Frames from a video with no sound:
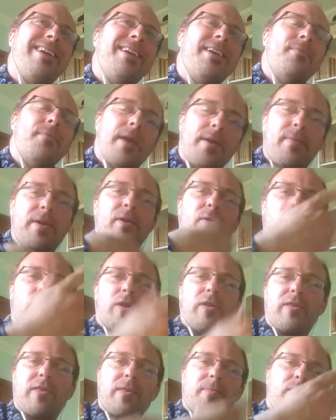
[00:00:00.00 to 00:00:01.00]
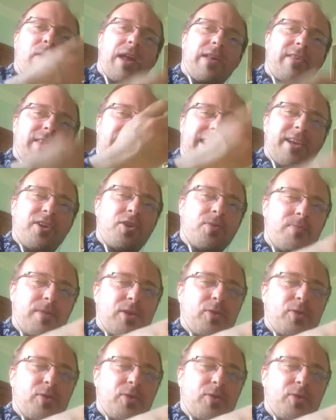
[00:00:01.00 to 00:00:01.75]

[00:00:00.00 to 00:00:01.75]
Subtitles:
maybe it was the presentation